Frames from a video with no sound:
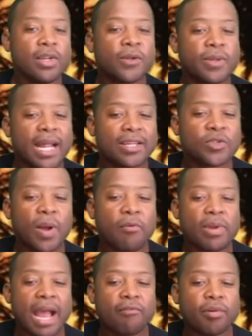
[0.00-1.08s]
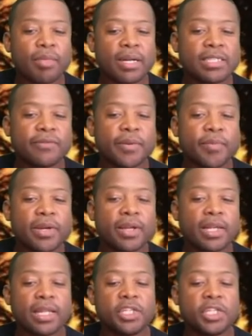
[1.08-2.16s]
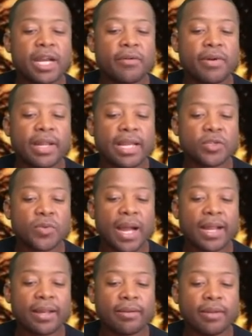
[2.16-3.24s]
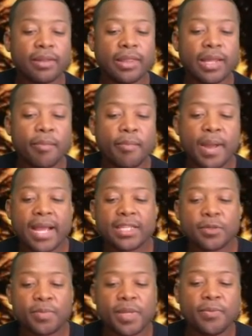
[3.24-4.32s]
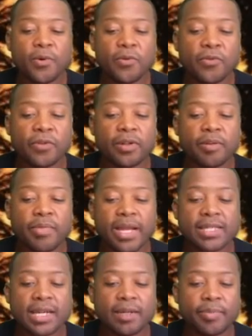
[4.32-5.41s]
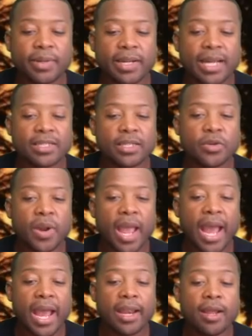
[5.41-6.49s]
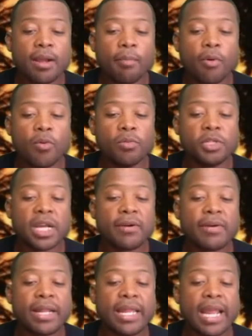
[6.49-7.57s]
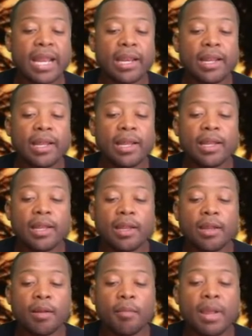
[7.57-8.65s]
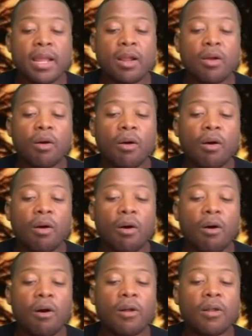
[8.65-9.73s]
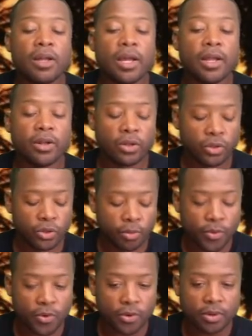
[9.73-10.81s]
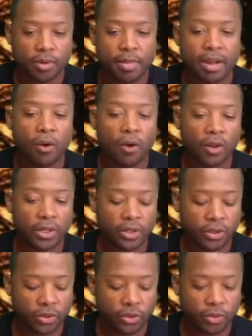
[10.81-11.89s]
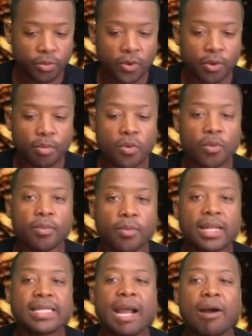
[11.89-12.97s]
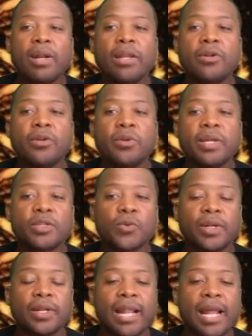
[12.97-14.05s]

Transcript: So that's why we have a bunch of them here. Click generate. Guess what? The best people for the best company. That's a new ad. Boom. Generate again. Make all and a little more. Make all and a little more. Boom. Let's say I wanted to do this one.